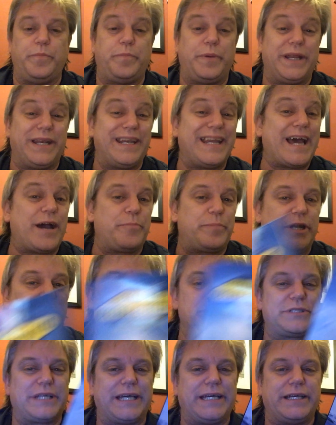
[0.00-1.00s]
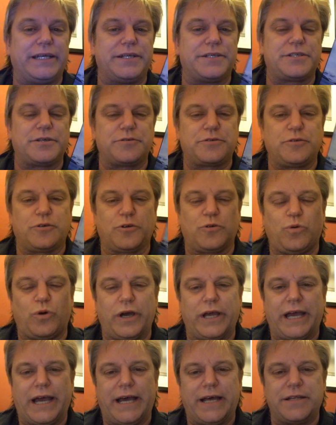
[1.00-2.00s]
been updated, so it's not
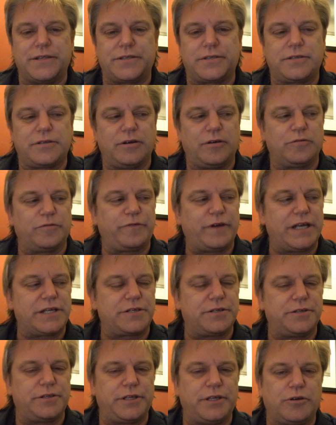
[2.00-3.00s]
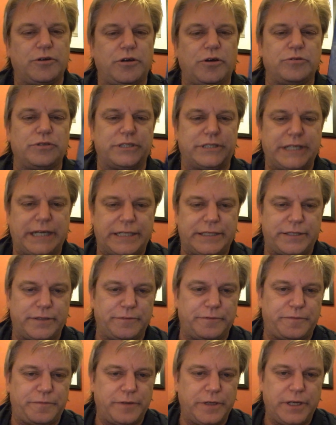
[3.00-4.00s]
quite as old fashioned, the occult
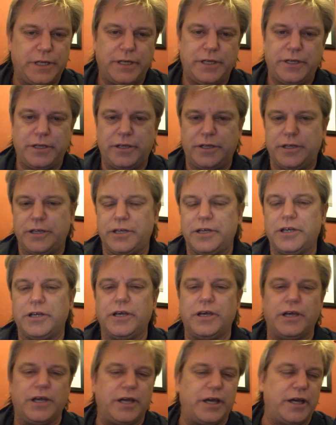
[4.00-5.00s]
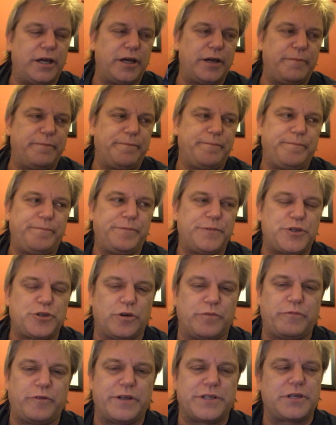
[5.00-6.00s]
detective
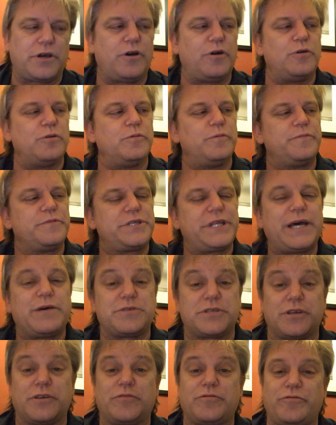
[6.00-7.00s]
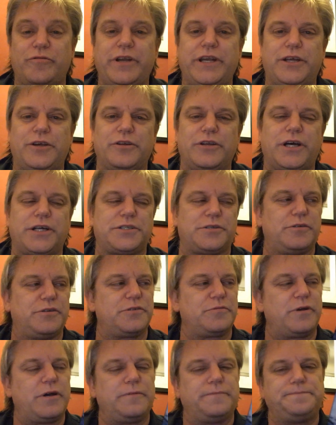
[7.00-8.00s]
genre as a whole. So that was a really good article
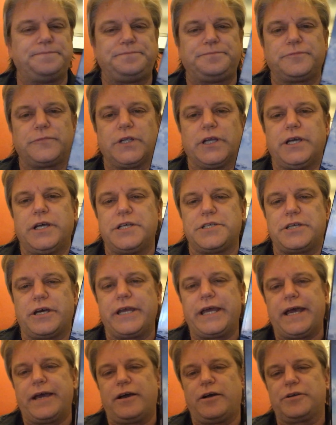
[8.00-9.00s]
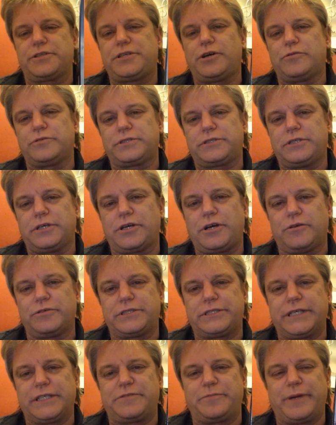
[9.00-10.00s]
as well. So yeah, Occult
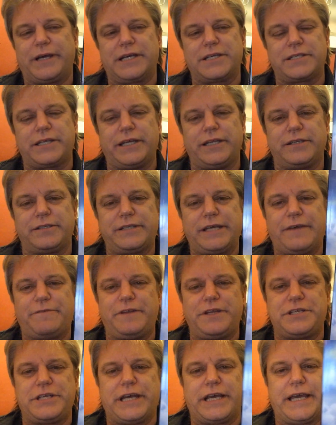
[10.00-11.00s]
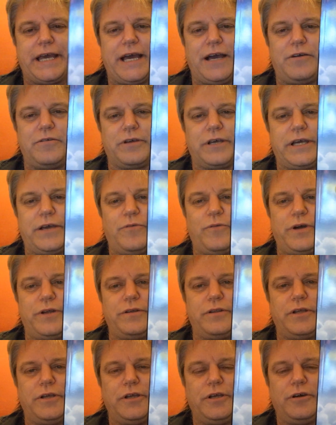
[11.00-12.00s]
Detective magazine, definitely check it out, get
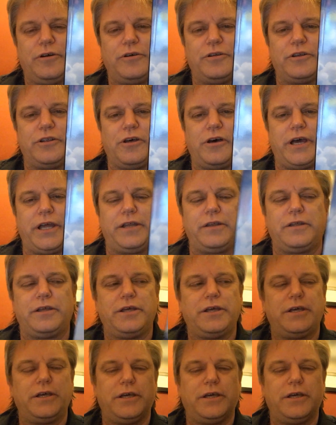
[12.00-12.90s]
one online.